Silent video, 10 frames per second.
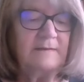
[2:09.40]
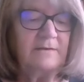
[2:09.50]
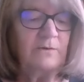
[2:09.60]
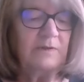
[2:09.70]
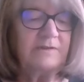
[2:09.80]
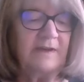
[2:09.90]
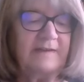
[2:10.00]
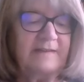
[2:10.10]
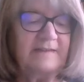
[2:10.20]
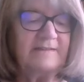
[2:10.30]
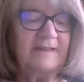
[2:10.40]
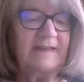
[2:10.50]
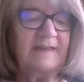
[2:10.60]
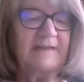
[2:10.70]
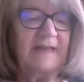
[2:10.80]
quilt ideas,
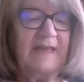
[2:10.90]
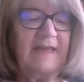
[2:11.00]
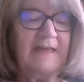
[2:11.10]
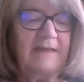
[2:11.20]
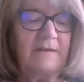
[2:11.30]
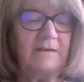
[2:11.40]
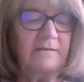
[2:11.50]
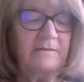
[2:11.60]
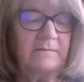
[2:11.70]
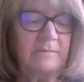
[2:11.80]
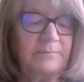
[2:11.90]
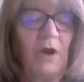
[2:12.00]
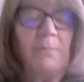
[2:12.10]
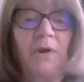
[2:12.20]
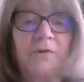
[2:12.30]
and a
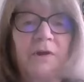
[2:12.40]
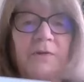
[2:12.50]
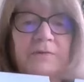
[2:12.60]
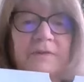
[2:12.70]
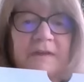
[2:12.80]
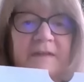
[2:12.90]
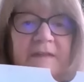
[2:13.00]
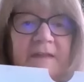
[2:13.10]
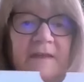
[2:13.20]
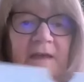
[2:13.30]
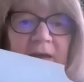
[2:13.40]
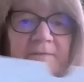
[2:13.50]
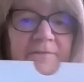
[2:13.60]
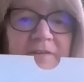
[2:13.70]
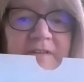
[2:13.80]
promo code
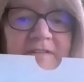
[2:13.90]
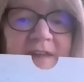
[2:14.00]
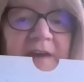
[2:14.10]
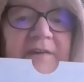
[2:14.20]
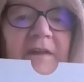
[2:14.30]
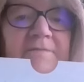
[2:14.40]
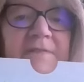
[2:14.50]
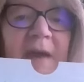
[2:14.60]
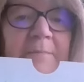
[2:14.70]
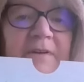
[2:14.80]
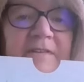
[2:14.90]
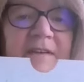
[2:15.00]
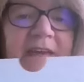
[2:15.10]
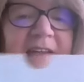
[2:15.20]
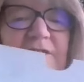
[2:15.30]
for discount on fabrics. I can't